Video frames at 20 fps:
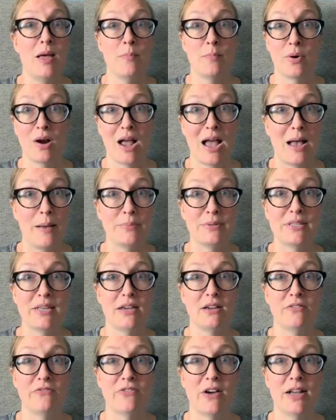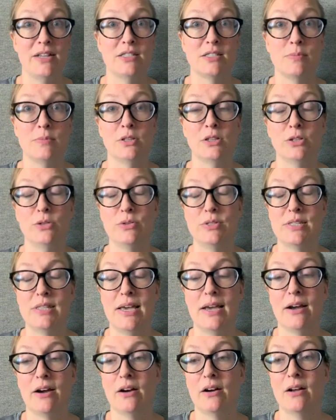Perhaps they could find some clues
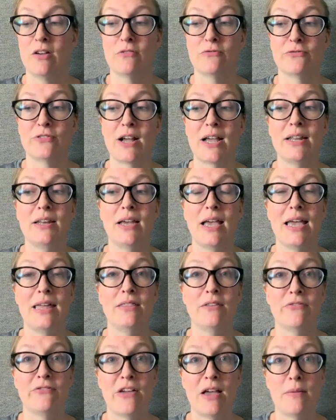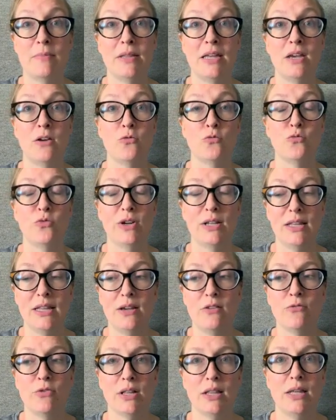there. Fred and the family
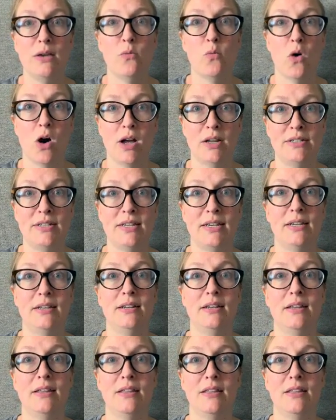really, really wanted